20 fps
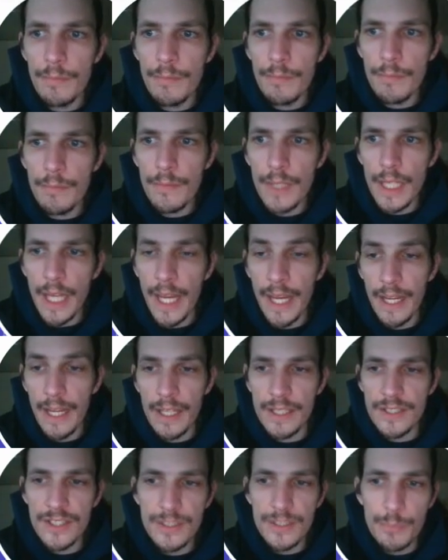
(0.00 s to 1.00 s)

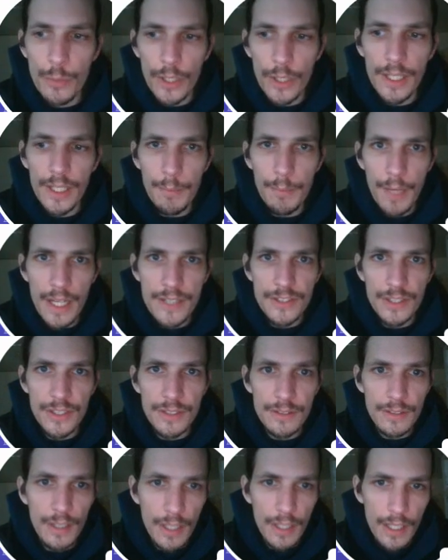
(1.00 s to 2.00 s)
It's pretty
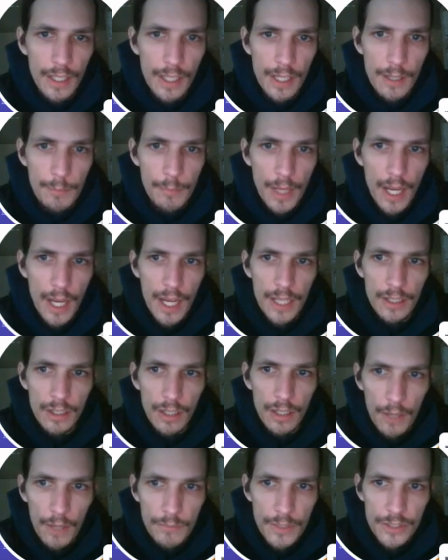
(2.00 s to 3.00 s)
amazing. I
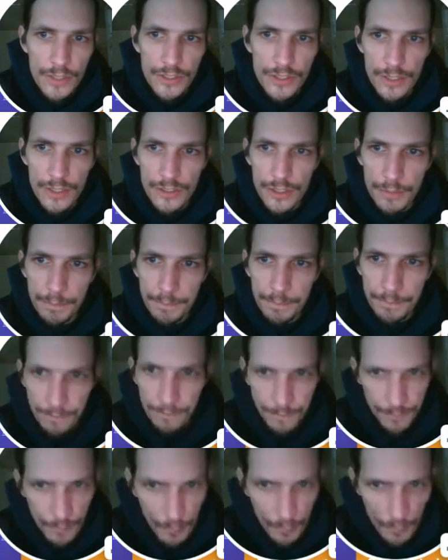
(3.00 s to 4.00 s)
love the system.
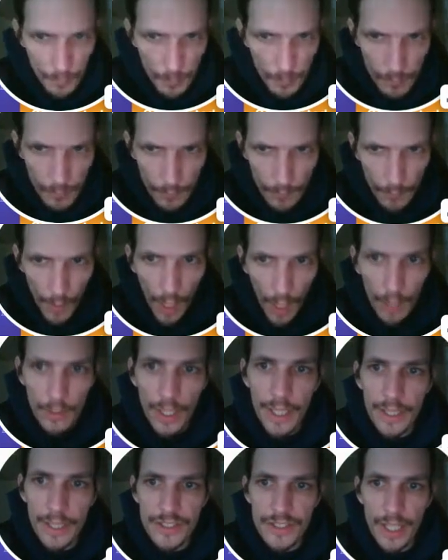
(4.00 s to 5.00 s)

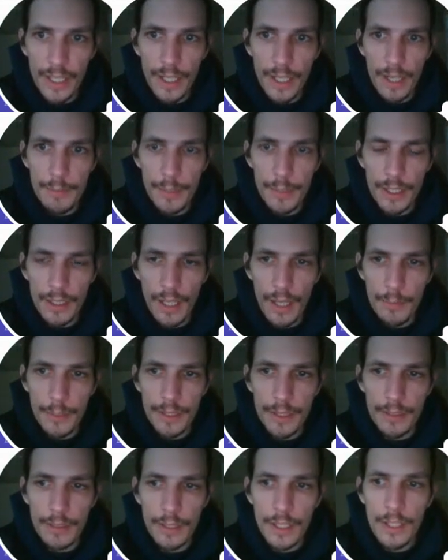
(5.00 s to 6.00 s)
Like I said, I've
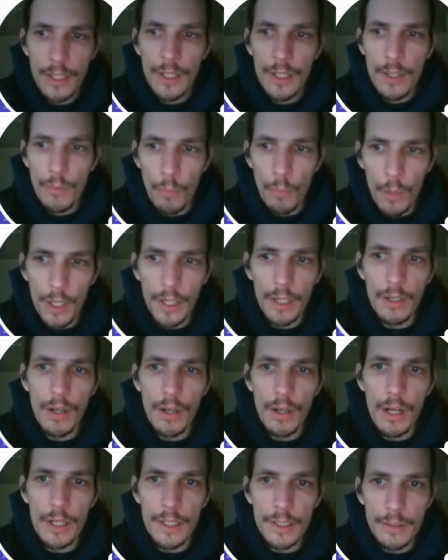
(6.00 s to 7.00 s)
been working
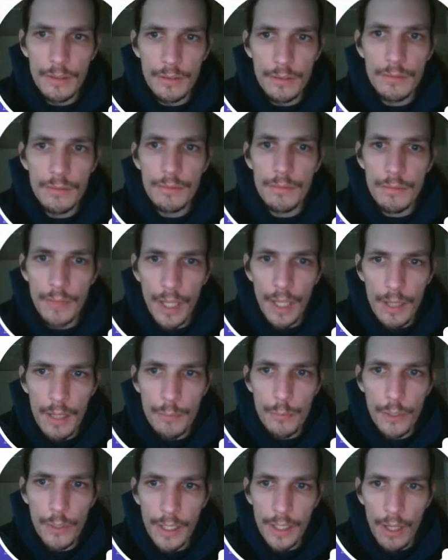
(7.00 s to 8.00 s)
on it
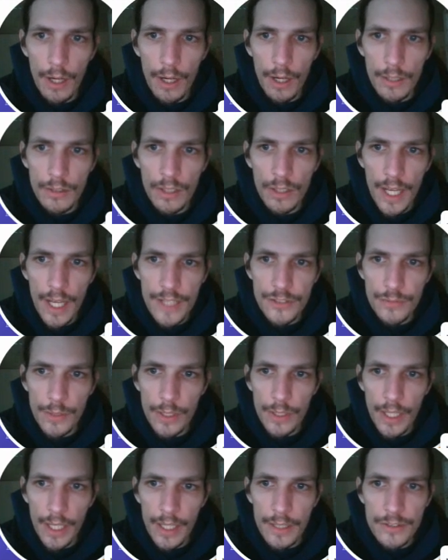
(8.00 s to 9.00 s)
pretty hard the last
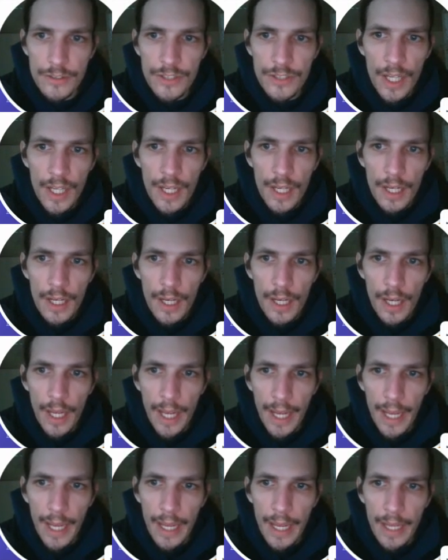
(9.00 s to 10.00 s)
few days,
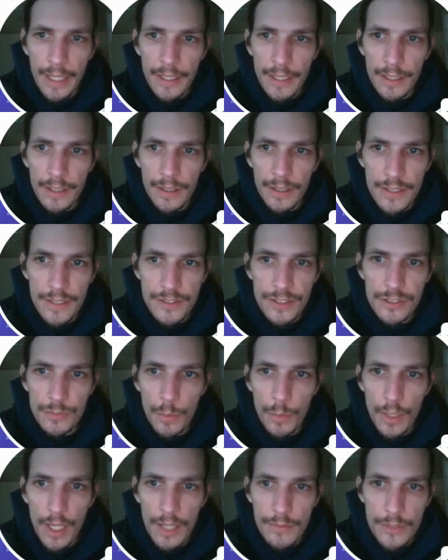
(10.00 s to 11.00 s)
and this is
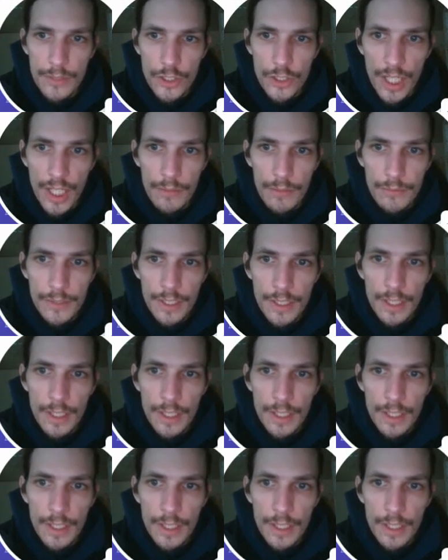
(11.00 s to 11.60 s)
what I've achieved